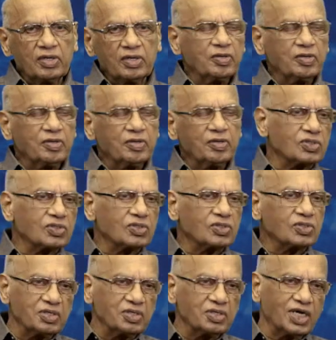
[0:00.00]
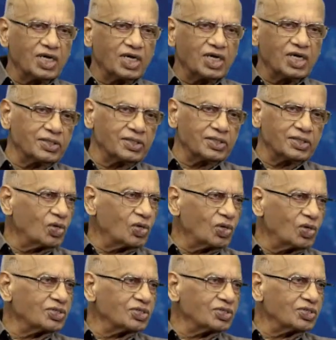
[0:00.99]
Many people were simply tired. They
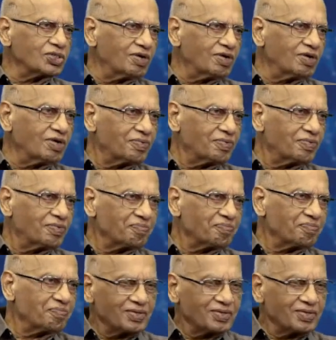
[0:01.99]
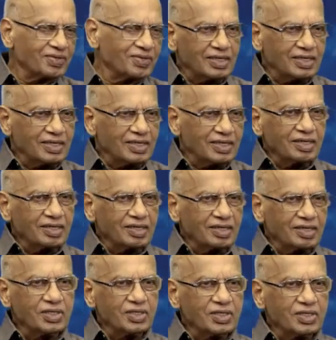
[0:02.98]
wanted to give up.
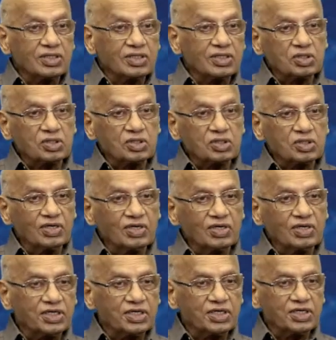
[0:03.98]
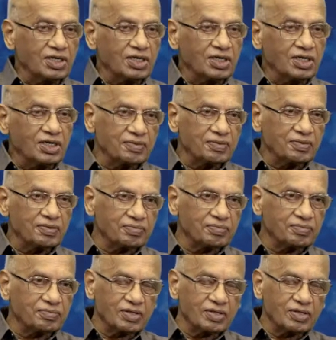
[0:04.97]
Many others were severely critical,
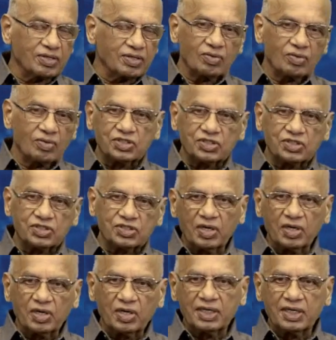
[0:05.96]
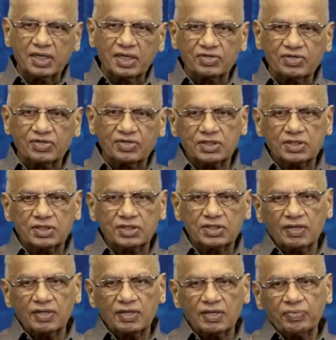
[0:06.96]
wasting money and effort.
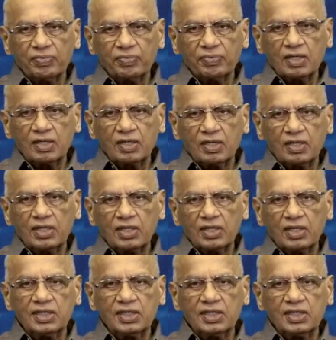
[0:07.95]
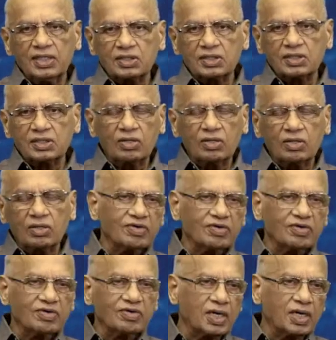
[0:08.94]
Indians
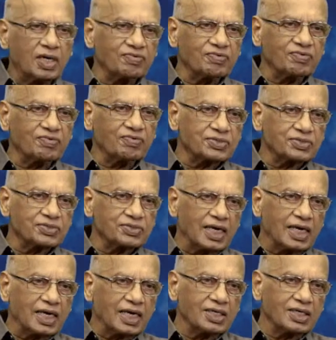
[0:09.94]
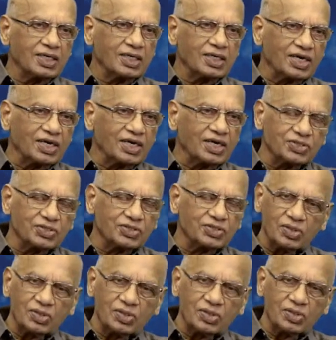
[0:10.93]
cannot develop heart valves, that kind of
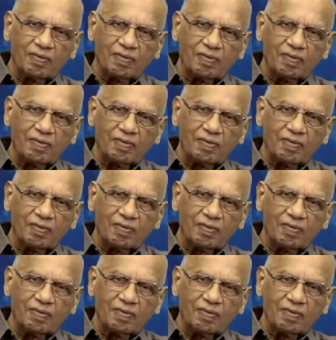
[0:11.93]
attitude.